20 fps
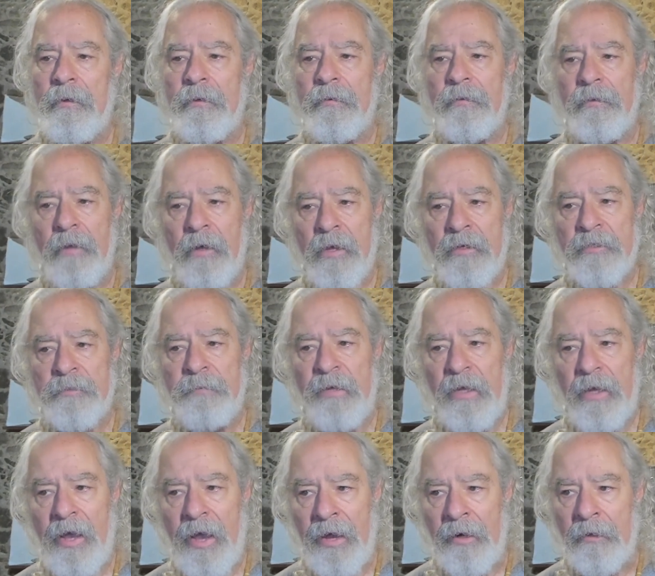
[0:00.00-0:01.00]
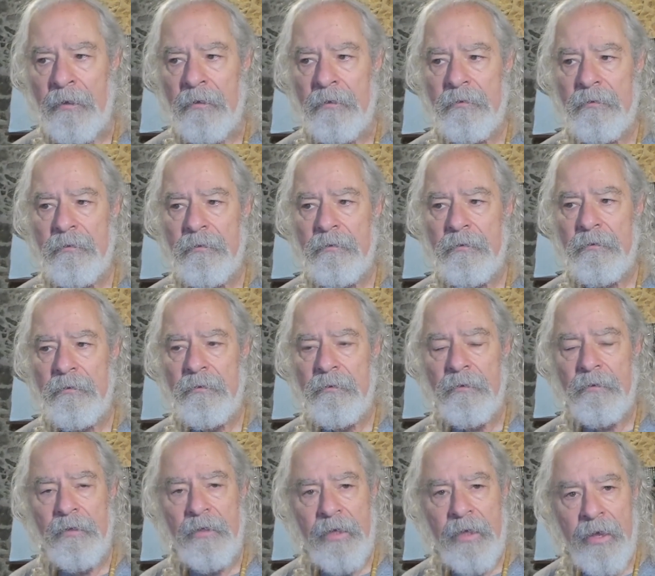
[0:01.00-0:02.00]
Thus began
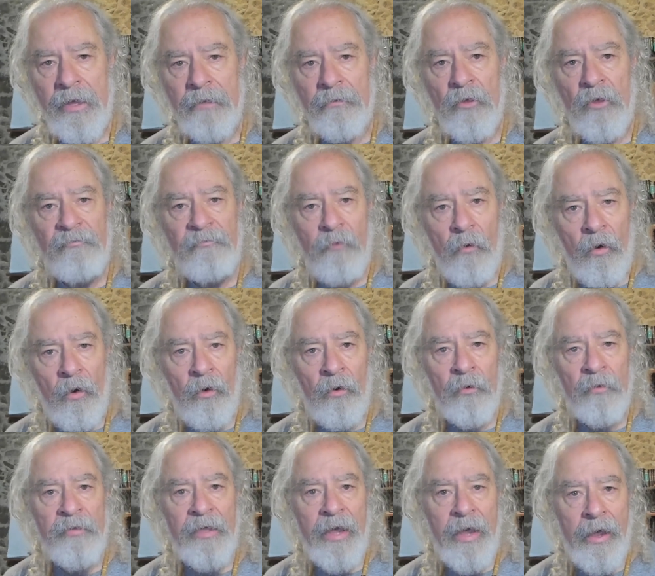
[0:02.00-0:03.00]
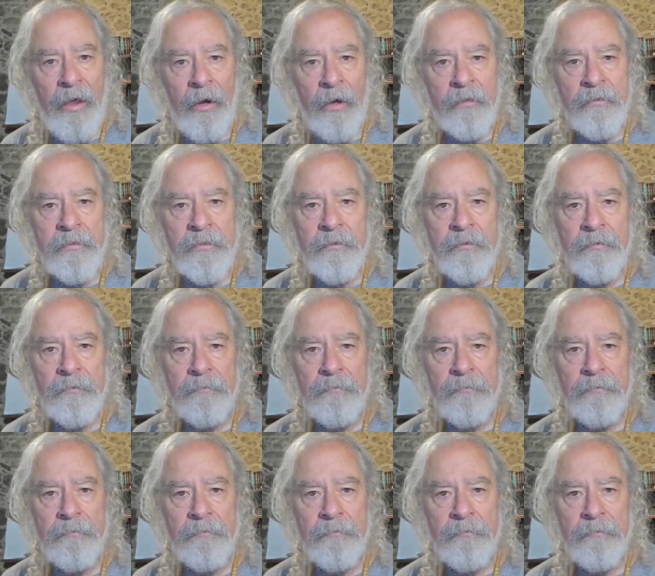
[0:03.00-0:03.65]
the end of all the hells.